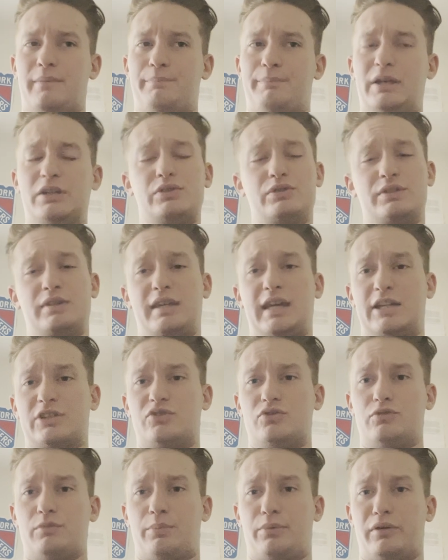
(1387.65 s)
pitchers and
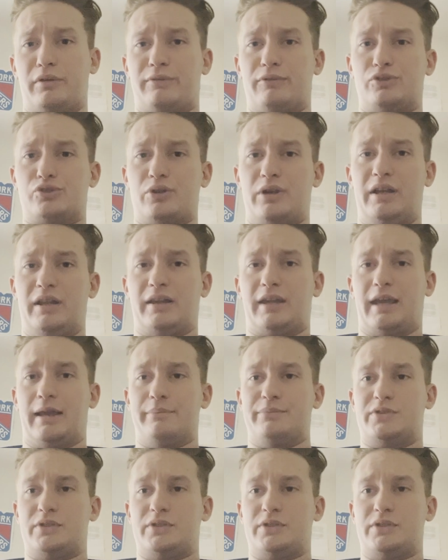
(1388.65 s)
catchers report for training camp.